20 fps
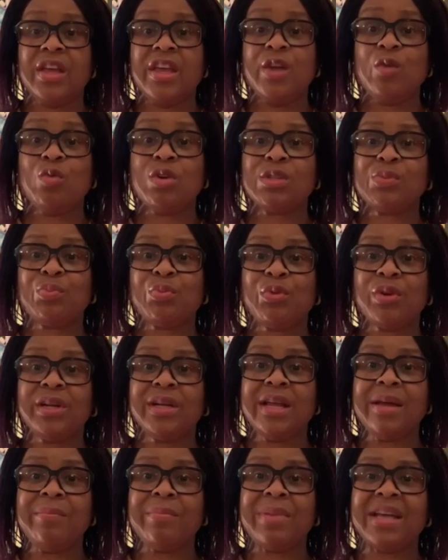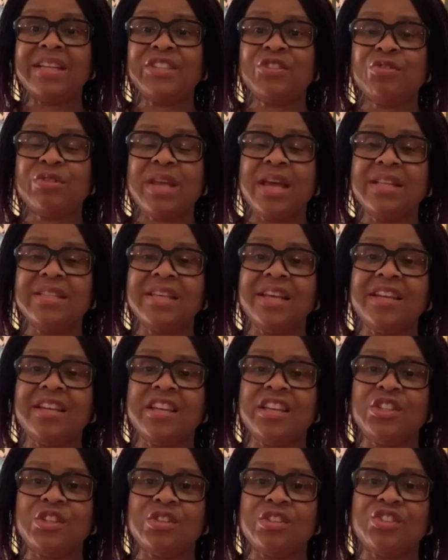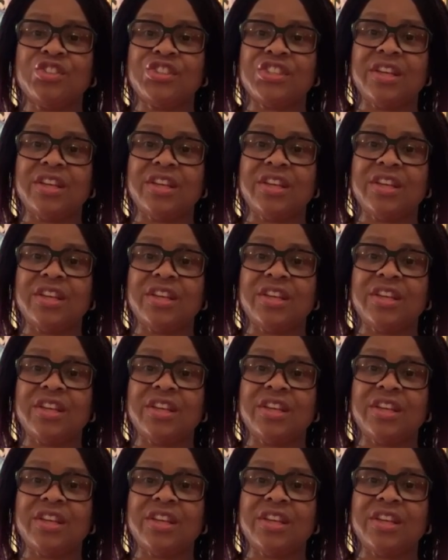It was proclaimed by the United Nations